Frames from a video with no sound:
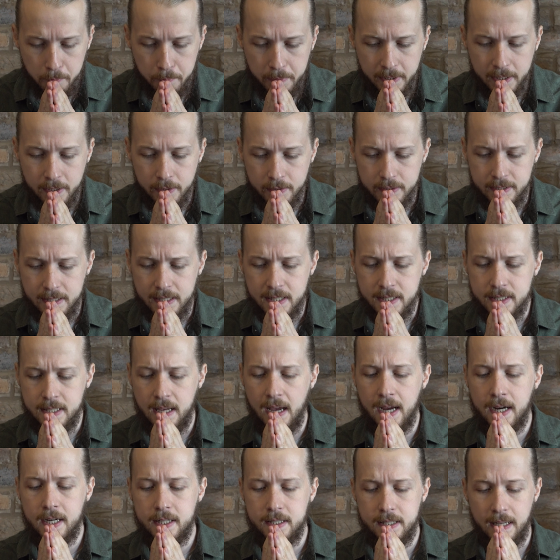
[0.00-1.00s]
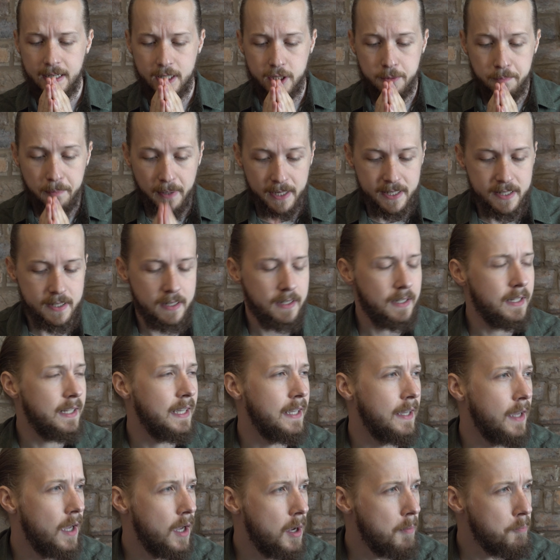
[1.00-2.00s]
because this text explicitly
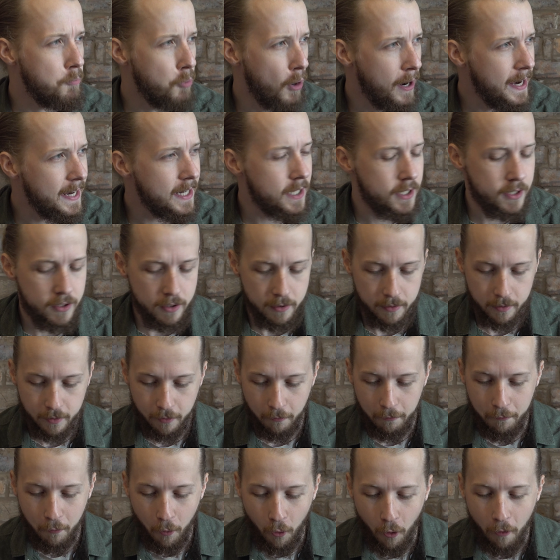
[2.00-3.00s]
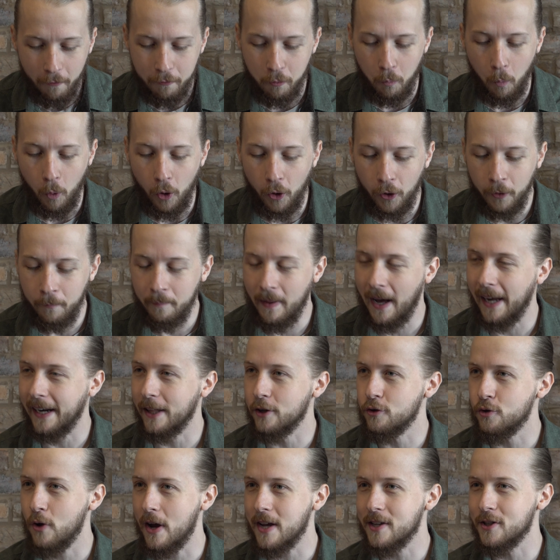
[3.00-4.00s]
breaks the fourth wall and
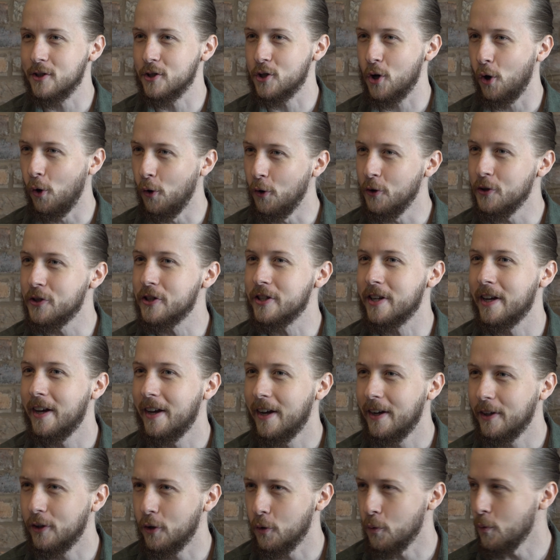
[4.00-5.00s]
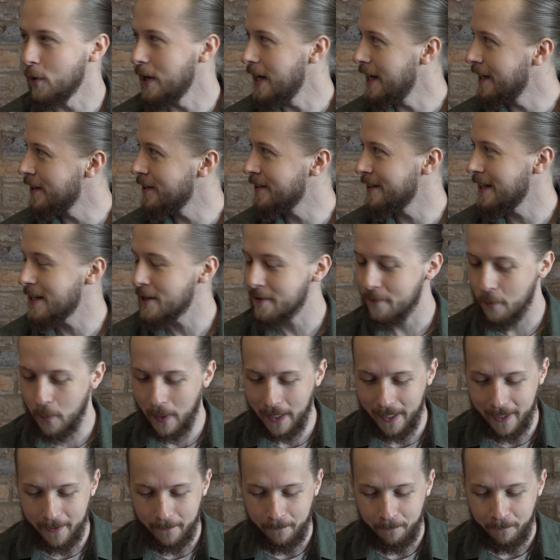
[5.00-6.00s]
addresses us, the readers, this
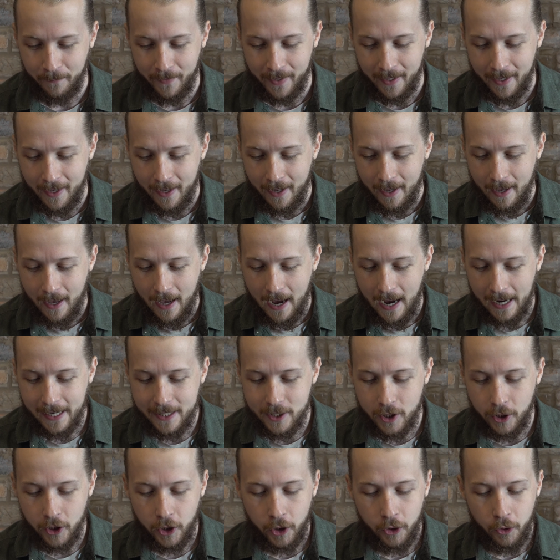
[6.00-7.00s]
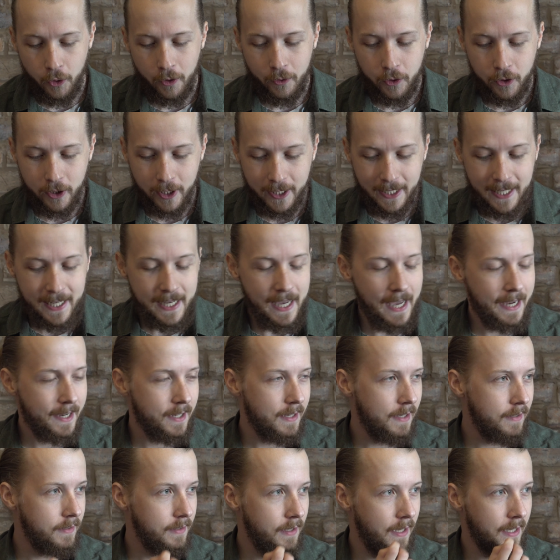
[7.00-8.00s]
week. And it's a unique
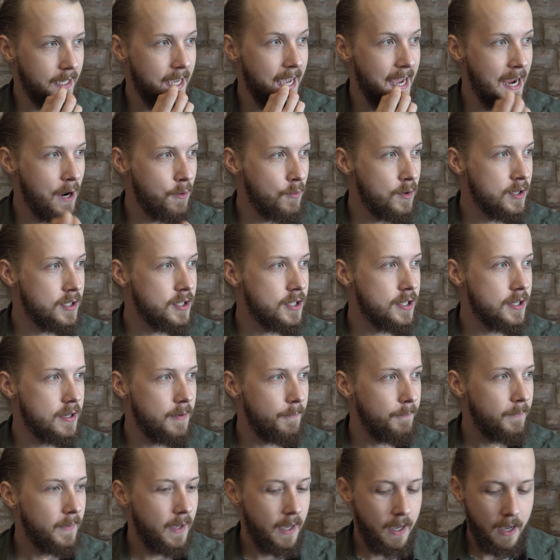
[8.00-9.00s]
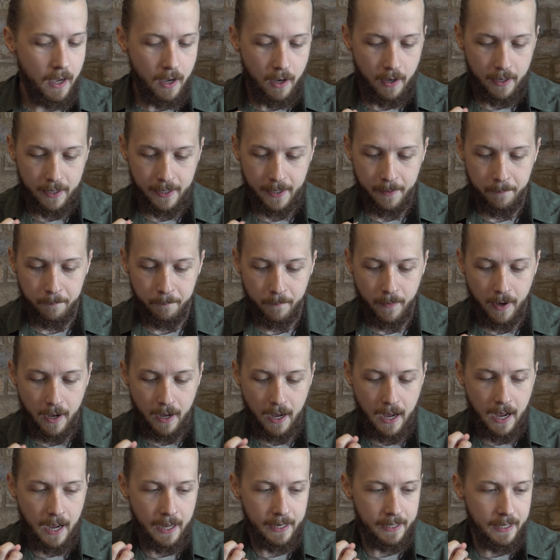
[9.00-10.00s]
occurrence. And
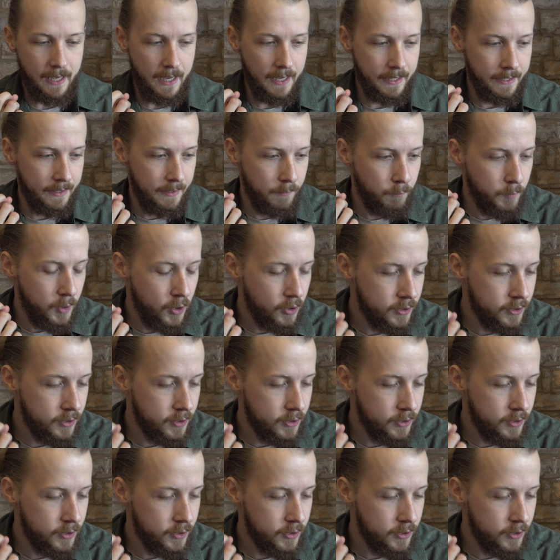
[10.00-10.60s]
you